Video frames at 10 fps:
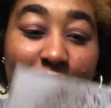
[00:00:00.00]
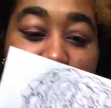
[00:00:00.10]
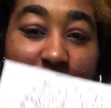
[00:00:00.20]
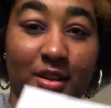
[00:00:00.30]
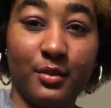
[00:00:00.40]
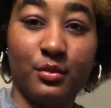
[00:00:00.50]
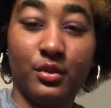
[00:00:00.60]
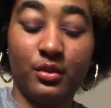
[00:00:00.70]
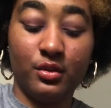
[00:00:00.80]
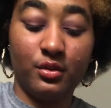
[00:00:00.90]
Same.
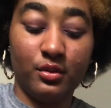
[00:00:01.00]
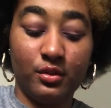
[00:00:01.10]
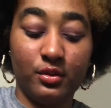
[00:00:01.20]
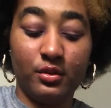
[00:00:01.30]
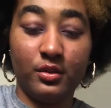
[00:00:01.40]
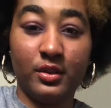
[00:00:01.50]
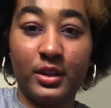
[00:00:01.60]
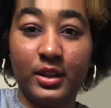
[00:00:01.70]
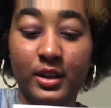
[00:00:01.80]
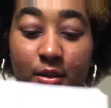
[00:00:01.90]

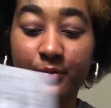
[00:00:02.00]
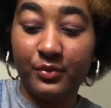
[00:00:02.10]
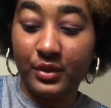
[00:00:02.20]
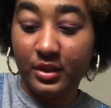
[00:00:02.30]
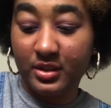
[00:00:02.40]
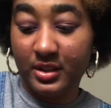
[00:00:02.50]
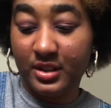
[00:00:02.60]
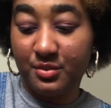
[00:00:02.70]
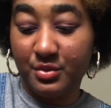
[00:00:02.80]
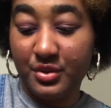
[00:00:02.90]
And it
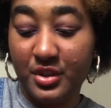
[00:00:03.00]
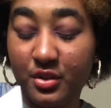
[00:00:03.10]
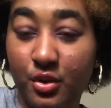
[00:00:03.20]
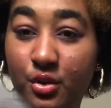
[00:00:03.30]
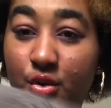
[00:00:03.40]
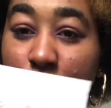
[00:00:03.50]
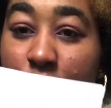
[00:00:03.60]
says music nerd